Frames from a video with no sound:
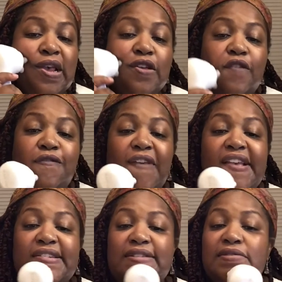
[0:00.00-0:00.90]
Your
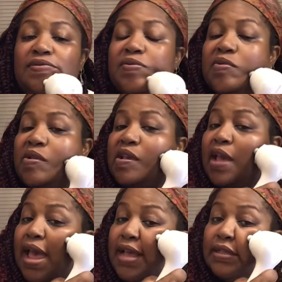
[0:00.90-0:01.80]
face
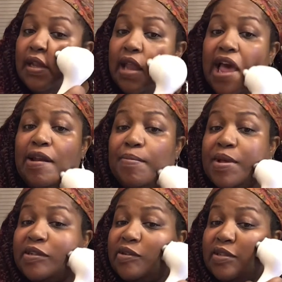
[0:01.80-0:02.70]
has a lot of
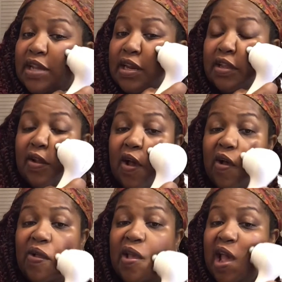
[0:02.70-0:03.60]
muscles in it, y'all.